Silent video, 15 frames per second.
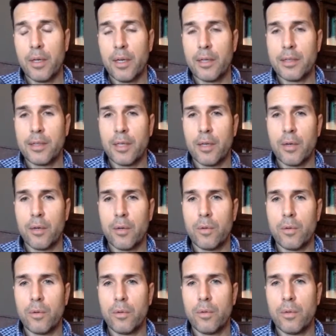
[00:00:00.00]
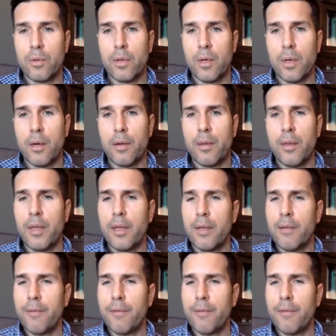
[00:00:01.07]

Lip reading: And so the